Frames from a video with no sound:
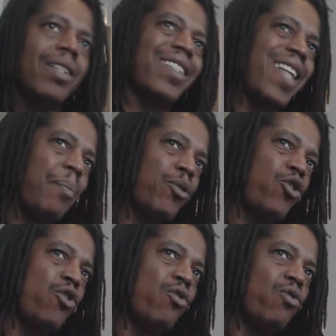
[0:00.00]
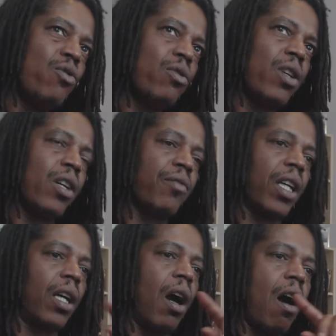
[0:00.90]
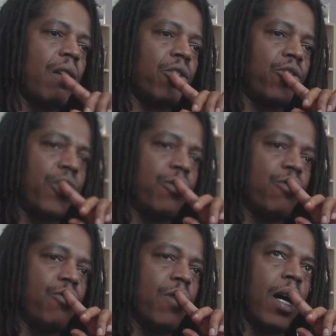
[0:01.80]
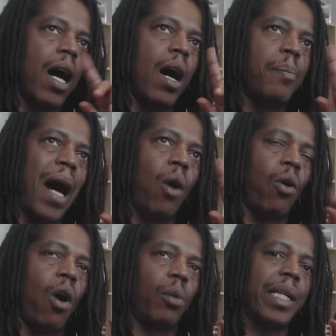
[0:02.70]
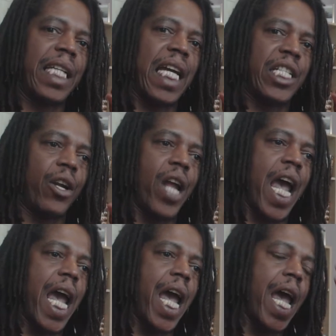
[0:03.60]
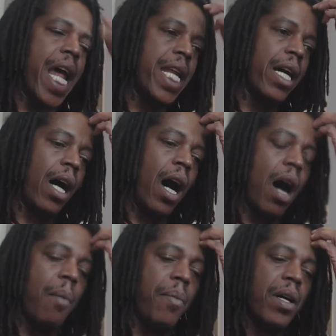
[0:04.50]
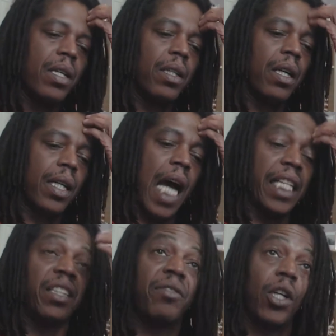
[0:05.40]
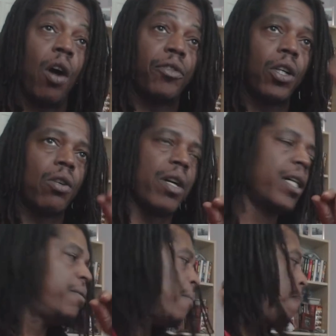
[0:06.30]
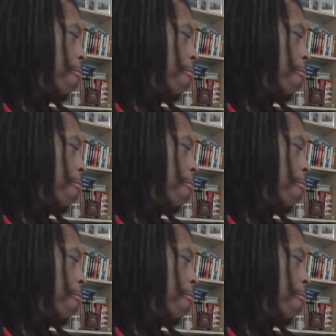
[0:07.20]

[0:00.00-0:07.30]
Step two in regards to power augmentation and kind of living off the grid